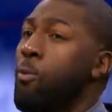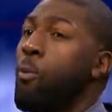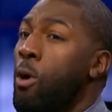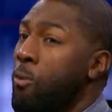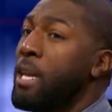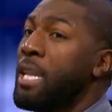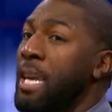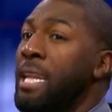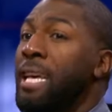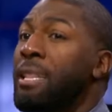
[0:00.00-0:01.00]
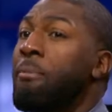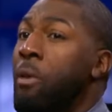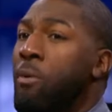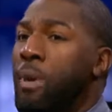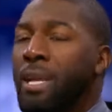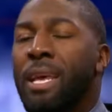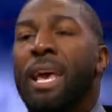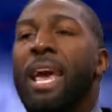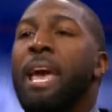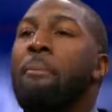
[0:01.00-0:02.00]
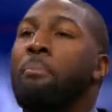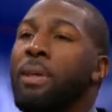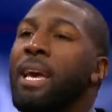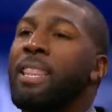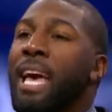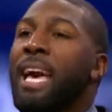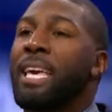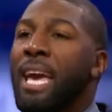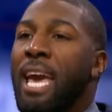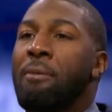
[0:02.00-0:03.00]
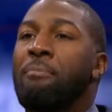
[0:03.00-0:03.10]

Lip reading: what we need in the moment, and play that game.